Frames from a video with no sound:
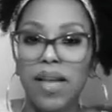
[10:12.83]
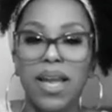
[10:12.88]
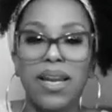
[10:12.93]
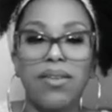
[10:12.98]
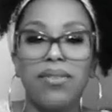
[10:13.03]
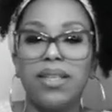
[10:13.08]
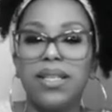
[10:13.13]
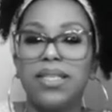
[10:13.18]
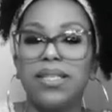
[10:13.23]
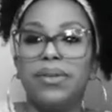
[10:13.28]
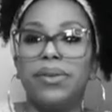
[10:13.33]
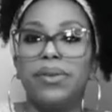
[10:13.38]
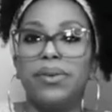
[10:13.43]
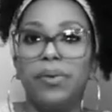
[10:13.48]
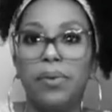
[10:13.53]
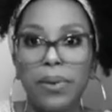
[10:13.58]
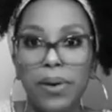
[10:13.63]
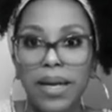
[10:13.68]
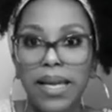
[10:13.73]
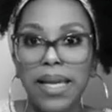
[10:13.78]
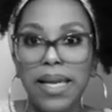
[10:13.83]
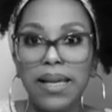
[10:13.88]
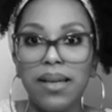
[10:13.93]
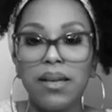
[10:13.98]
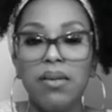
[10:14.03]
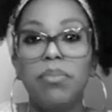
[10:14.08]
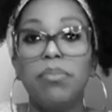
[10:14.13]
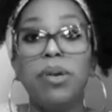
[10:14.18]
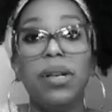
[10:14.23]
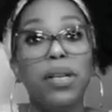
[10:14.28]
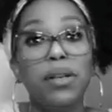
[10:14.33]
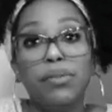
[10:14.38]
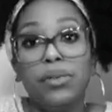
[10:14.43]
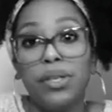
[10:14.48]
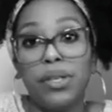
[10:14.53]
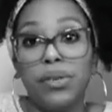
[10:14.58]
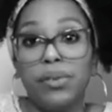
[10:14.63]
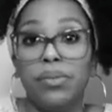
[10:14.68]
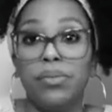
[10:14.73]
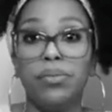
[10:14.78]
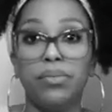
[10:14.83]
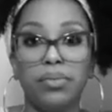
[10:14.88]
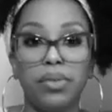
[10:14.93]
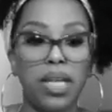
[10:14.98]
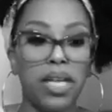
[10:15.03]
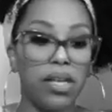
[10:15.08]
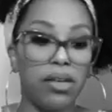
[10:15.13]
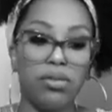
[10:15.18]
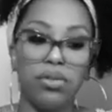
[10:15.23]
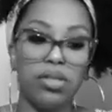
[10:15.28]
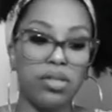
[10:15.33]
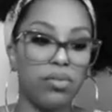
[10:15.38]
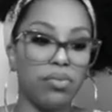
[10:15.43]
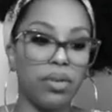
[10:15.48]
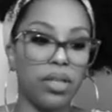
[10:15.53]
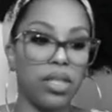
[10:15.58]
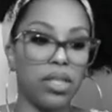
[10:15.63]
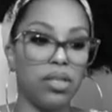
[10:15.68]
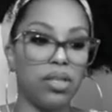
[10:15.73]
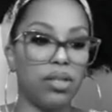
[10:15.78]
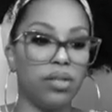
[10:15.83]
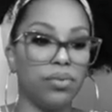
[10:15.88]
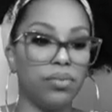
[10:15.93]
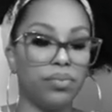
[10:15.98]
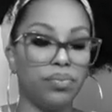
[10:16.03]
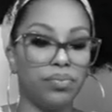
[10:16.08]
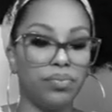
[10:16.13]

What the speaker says: I know that's annoying, but you do. Like, you just really do.